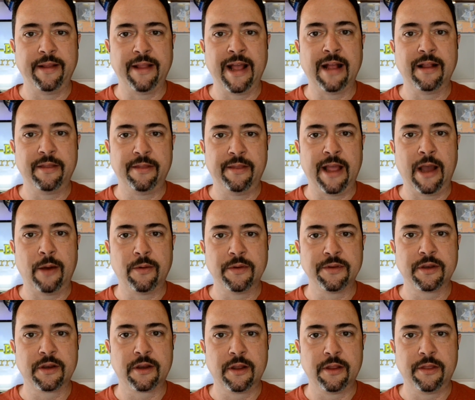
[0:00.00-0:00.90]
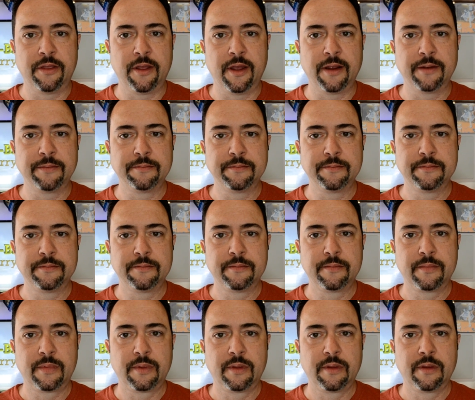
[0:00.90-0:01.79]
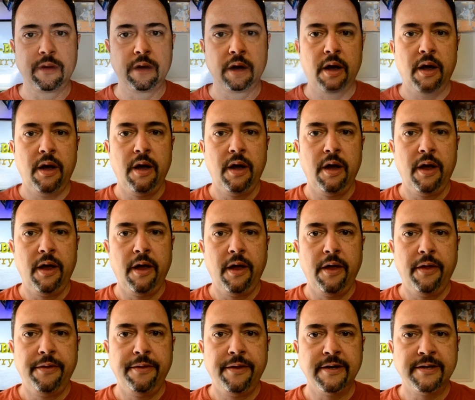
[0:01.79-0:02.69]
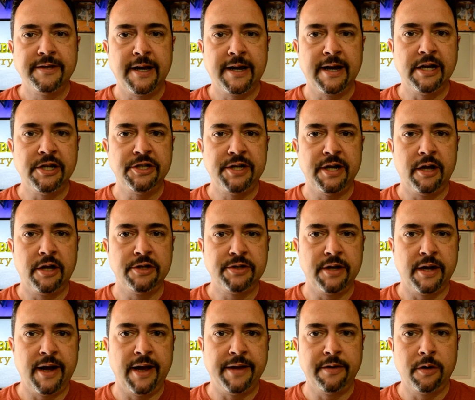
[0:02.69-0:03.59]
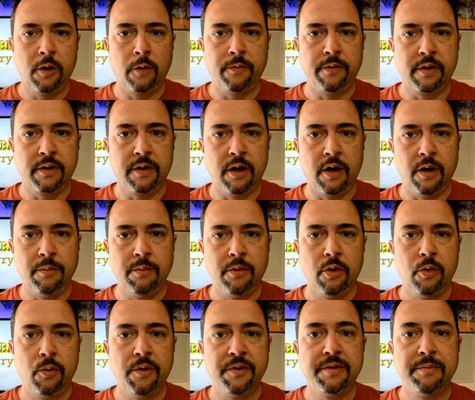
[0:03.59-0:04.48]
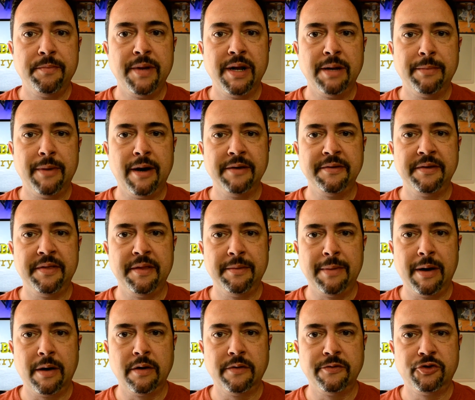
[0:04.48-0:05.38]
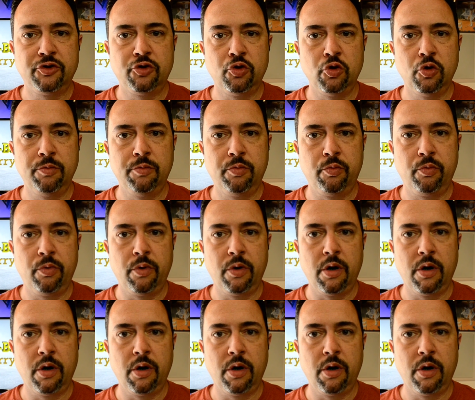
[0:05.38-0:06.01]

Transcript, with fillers: That was a good thing. The second challenge I had to overcome was minimizing the amount of tube